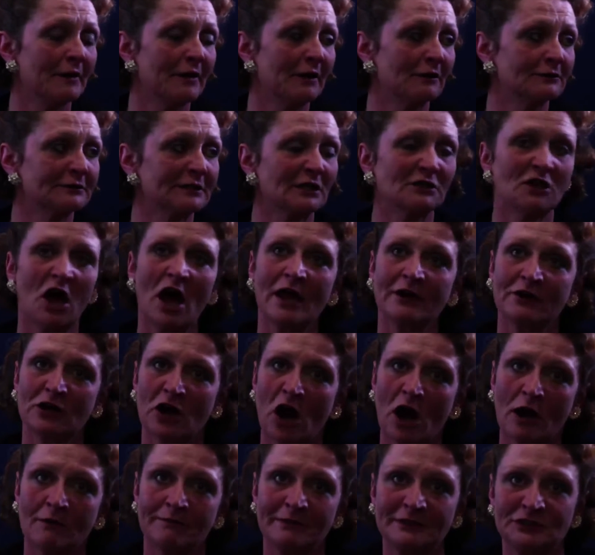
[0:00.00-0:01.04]
There's a lot of
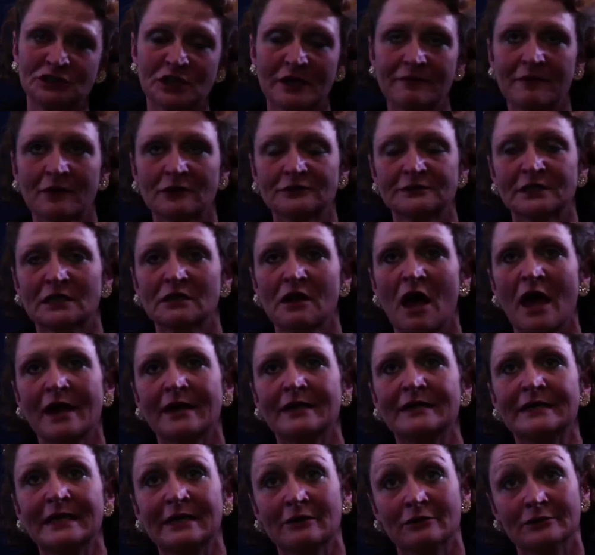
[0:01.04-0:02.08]
garbage, and there's a lot
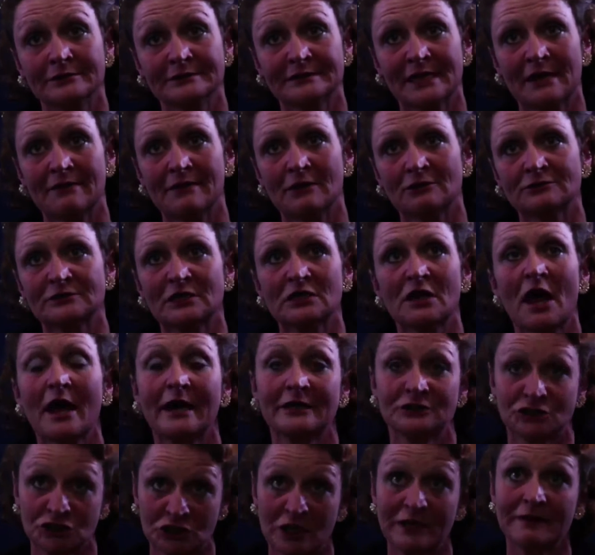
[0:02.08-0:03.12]
of needles, and there's a
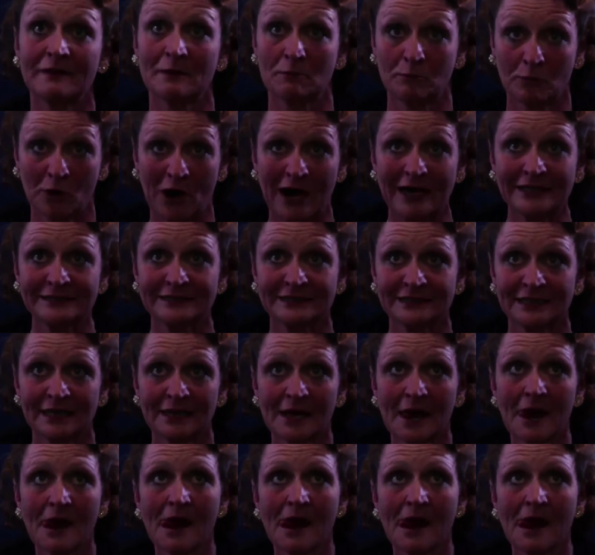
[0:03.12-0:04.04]
lot of shit in the press.